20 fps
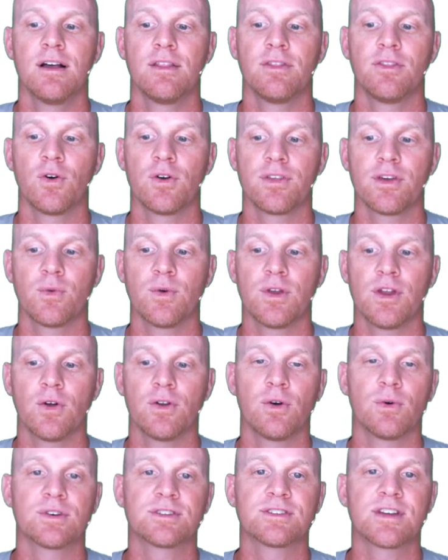The only thing we
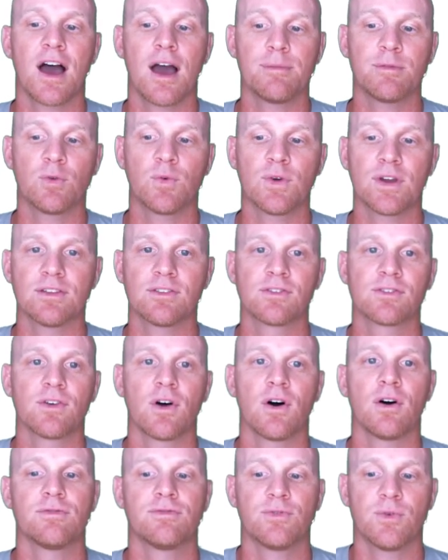don't know is time, and we can
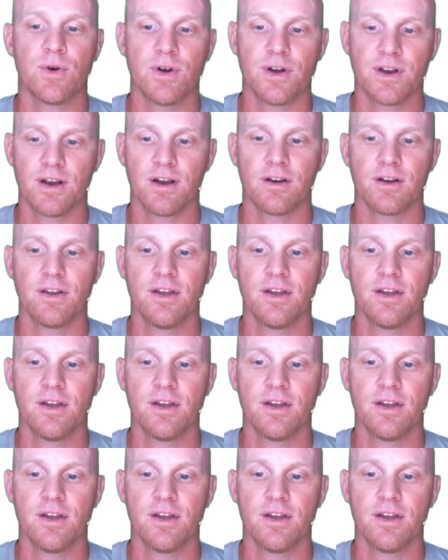solve for it here.